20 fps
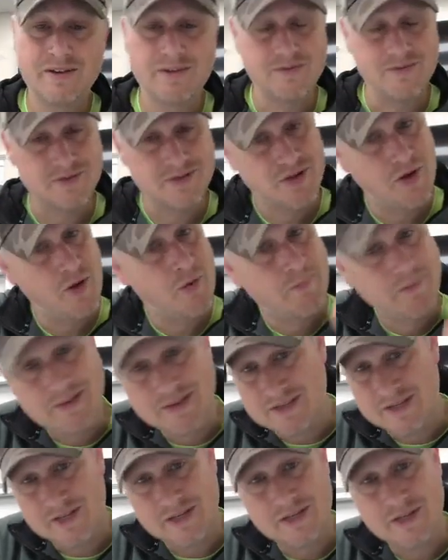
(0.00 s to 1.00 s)
You're so
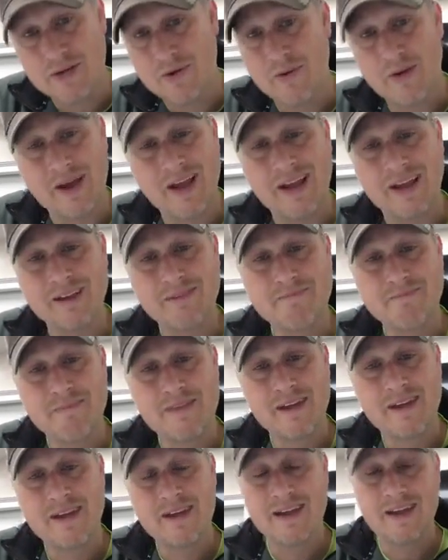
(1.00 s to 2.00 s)
busy doing."
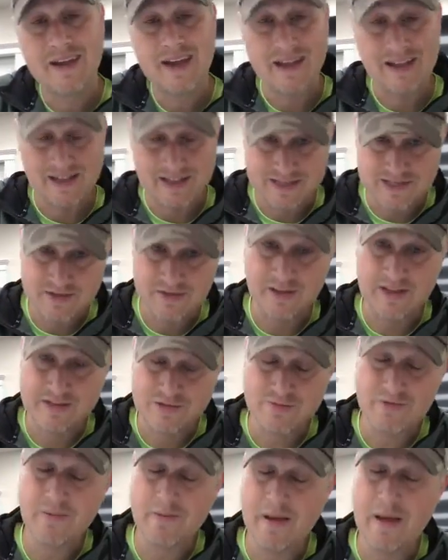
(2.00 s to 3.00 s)
And let's
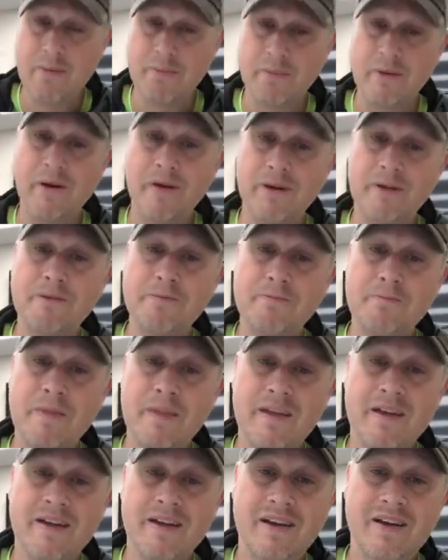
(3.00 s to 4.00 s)
let's remember
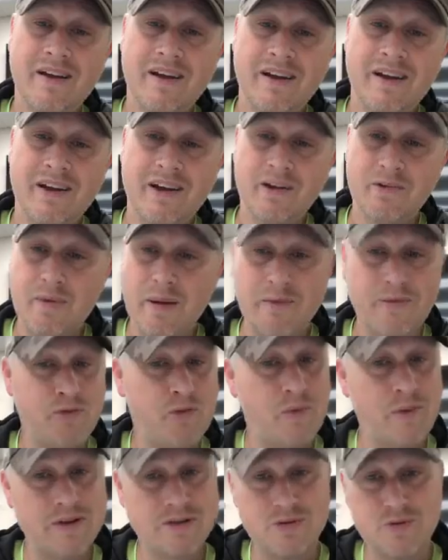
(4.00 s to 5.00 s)
Remember
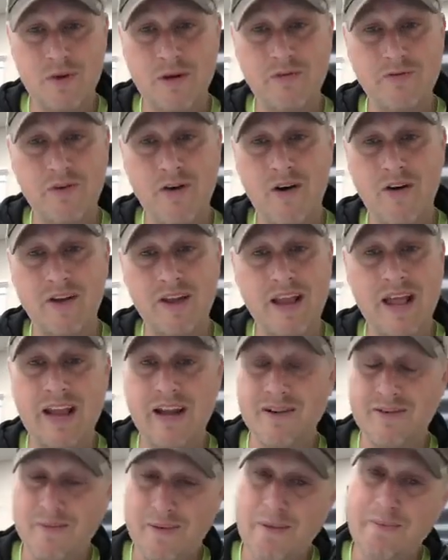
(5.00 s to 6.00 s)
from whence you are fallen.
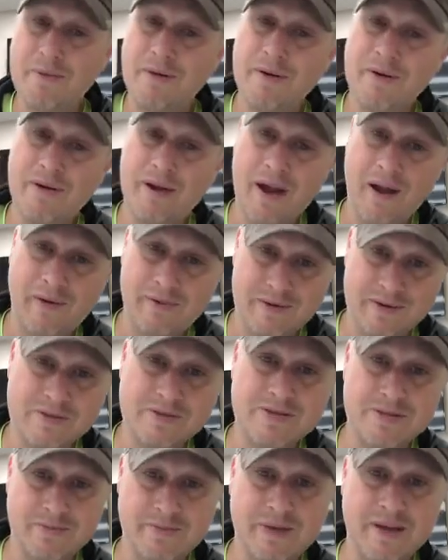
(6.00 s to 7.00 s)
Hey, remember how it
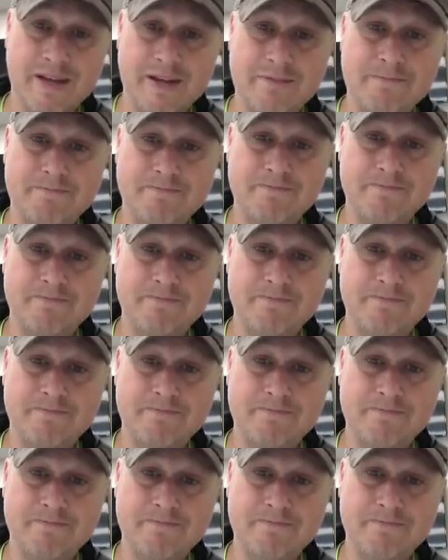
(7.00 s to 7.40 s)
used to be.